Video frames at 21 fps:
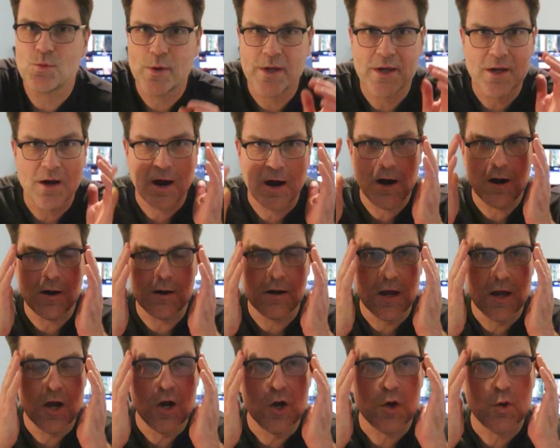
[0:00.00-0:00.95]
We
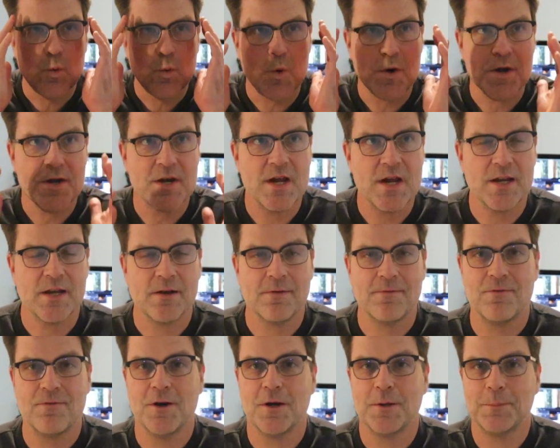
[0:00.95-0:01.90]
are coordinating
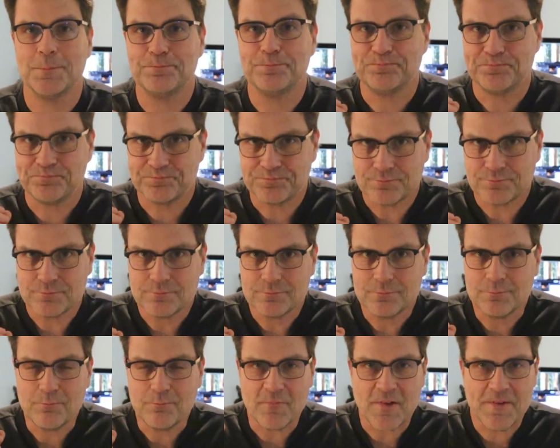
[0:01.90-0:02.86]
from
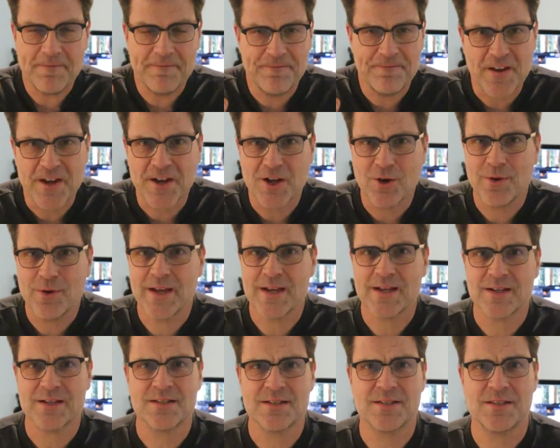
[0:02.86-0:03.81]

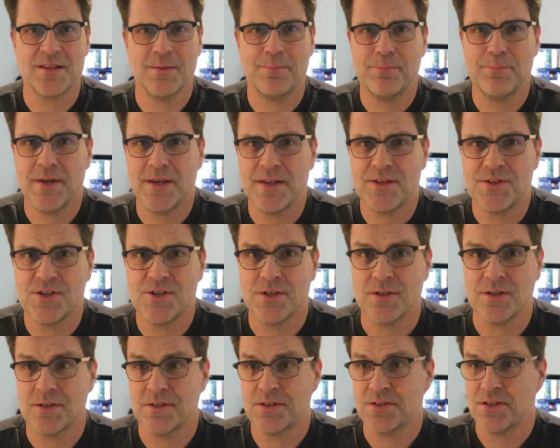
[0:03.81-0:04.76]
fingerings, the
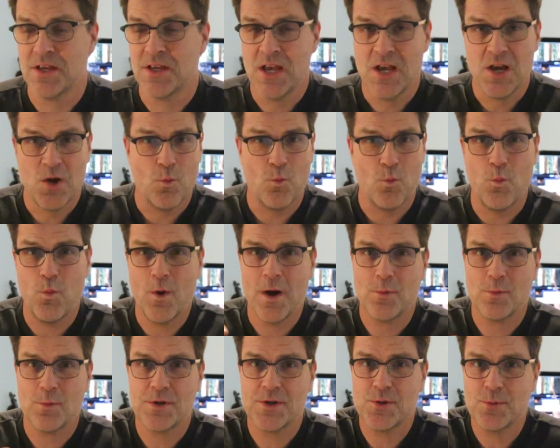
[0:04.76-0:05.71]
pitches,
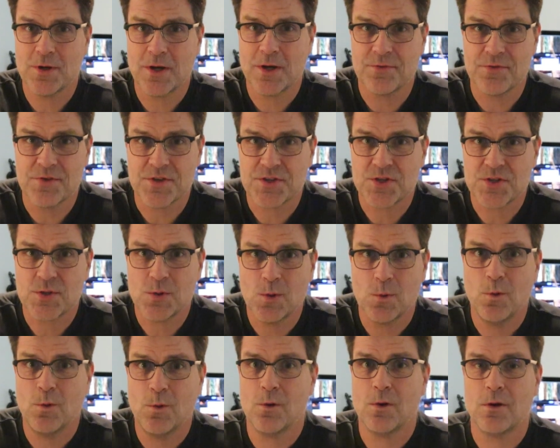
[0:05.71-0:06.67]
what we're doing on the
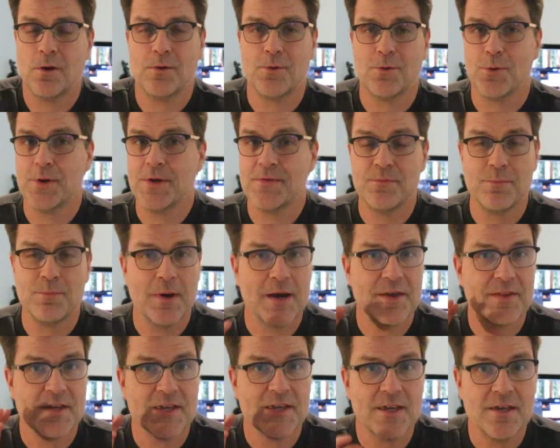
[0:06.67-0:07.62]
score, or even
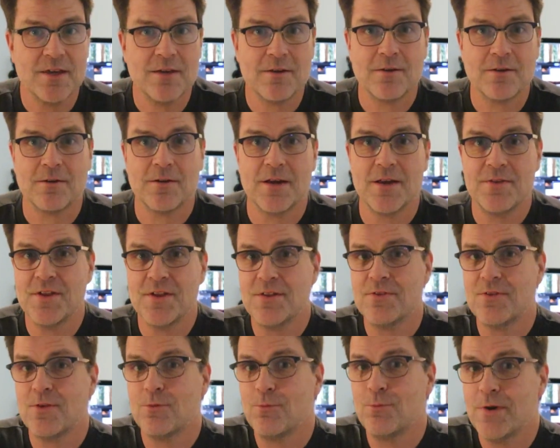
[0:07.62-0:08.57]
by the ear, and
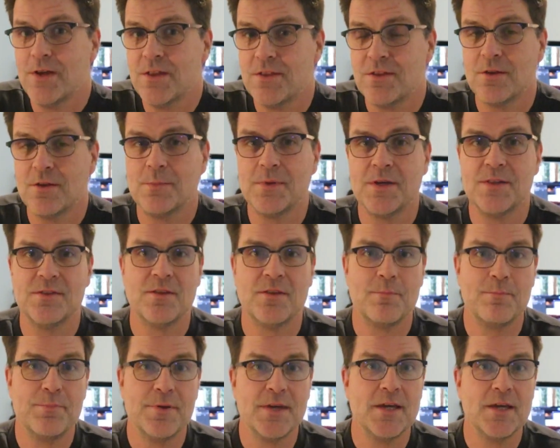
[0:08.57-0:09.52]
then the rhythm and the
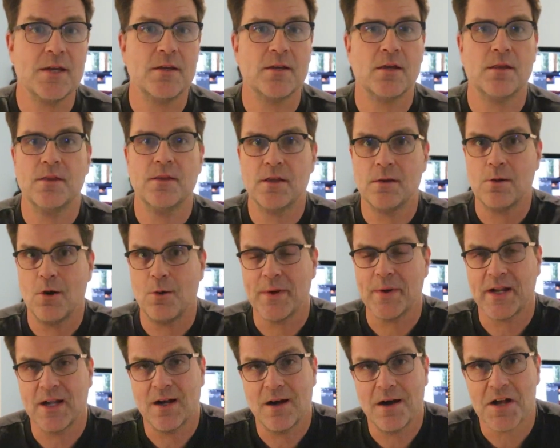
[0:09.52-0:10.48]
beat, and then, oh
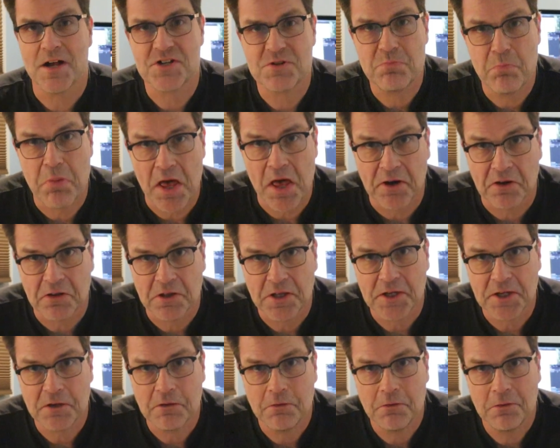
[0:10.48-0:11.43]
my gosh,
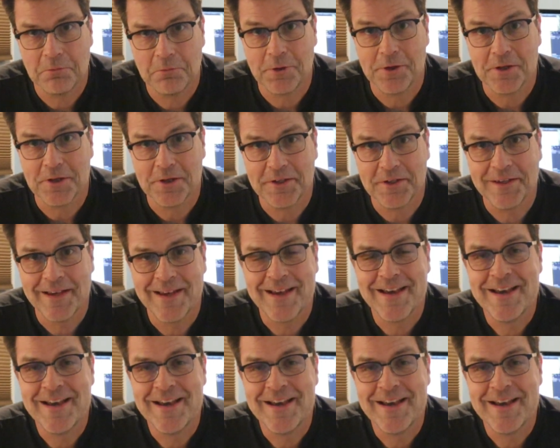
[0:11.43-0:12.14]
pedaling, really?